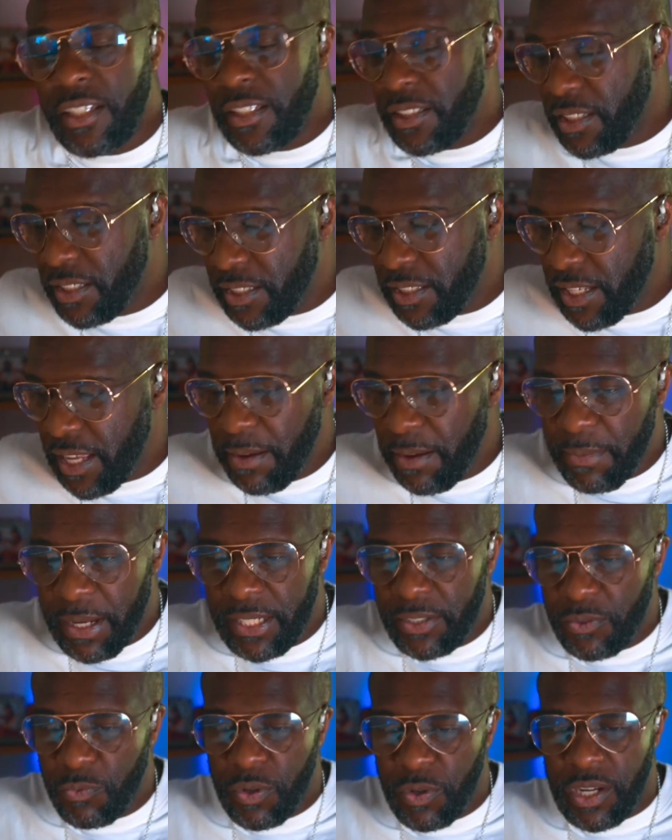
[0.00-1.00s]
It's the
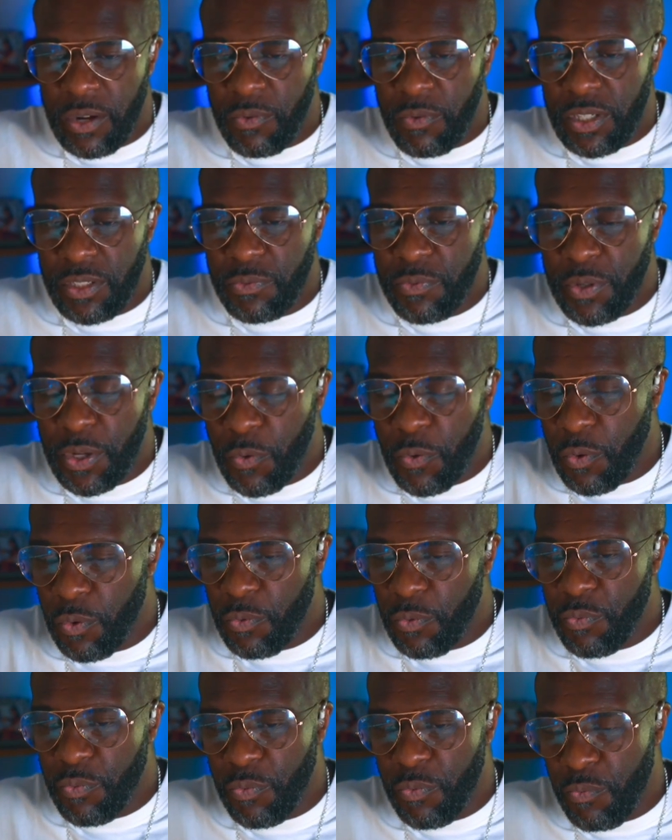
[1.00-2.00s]
same as when I was
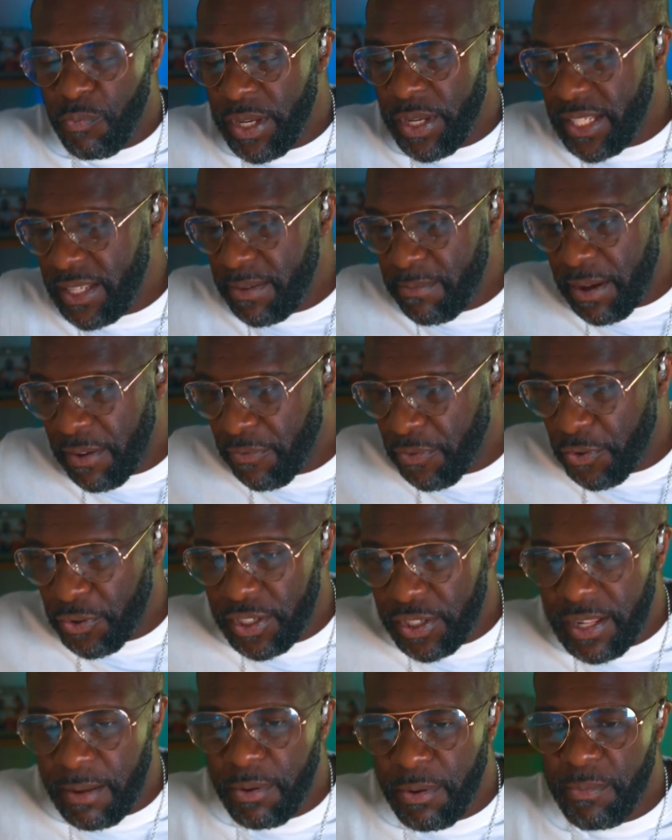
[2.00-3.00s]
mixing my
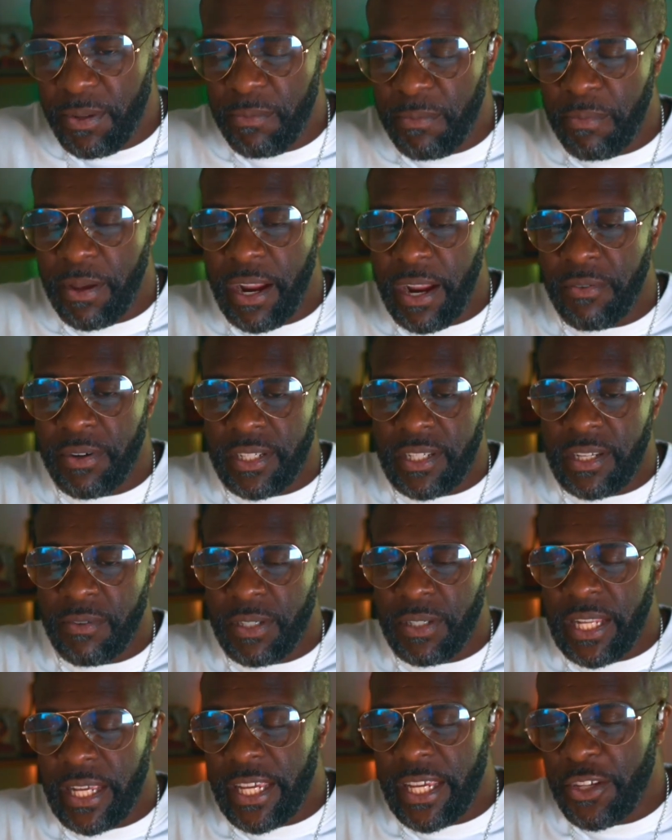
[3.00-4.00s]
first album in Paris,
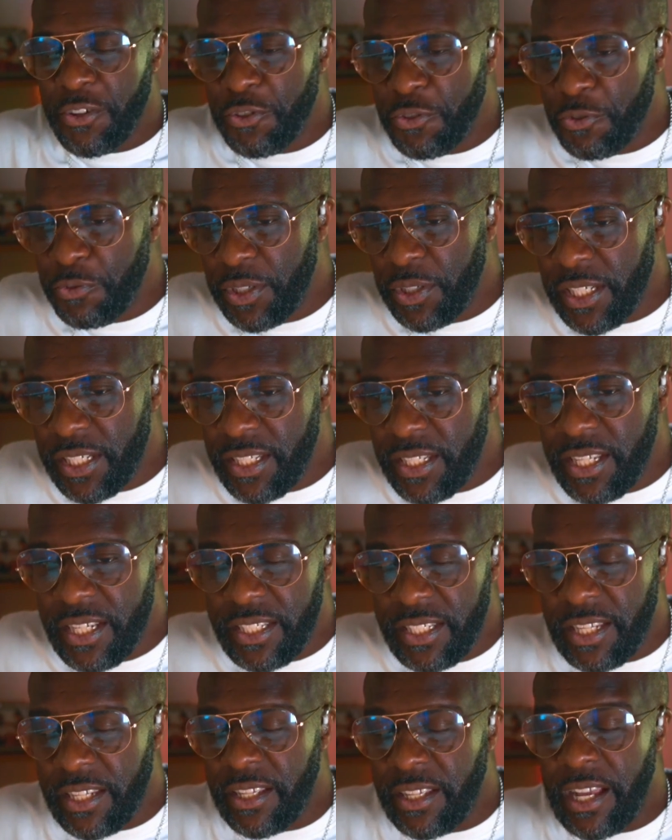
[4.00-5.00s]
and I was like, can you do
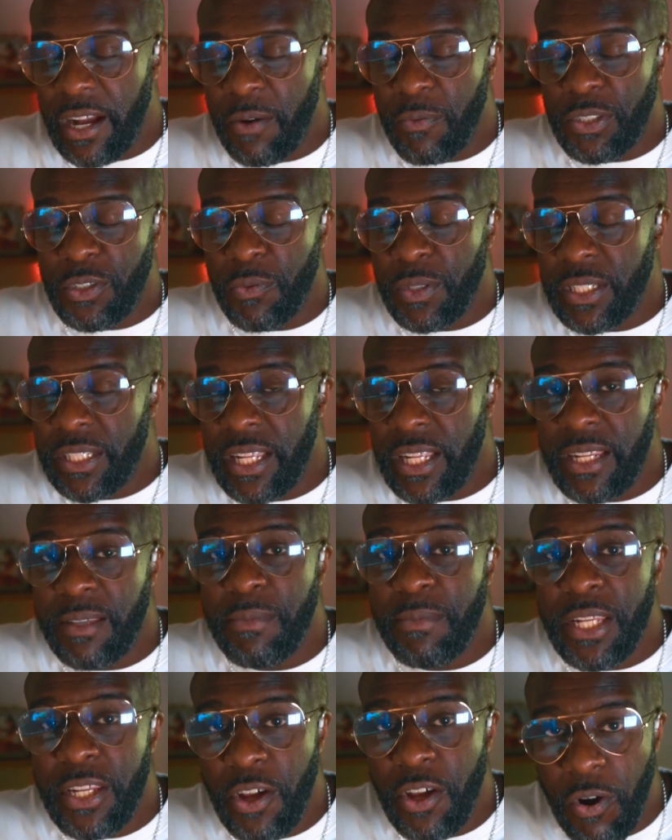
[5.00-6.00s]
this, and the guy was always
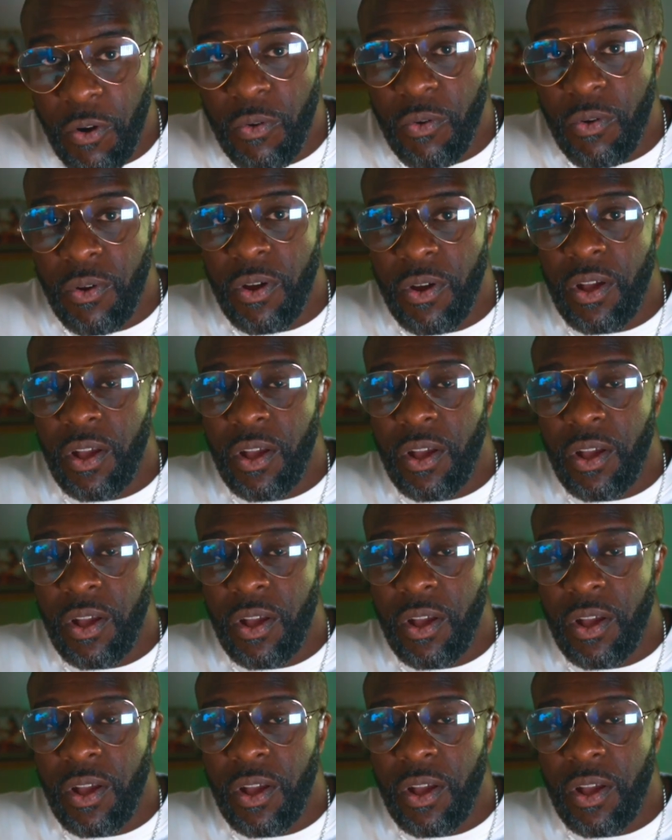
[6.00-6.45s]
telling me no.